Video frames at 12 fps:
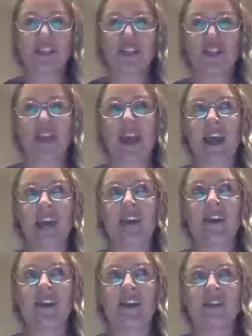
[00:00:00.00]
share
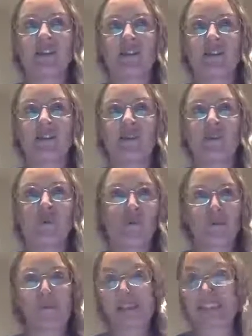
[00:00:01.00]
sort of what
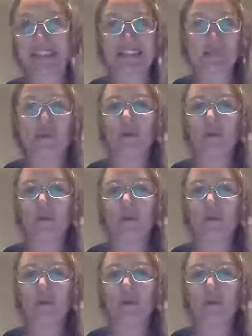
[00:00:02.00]
the business is all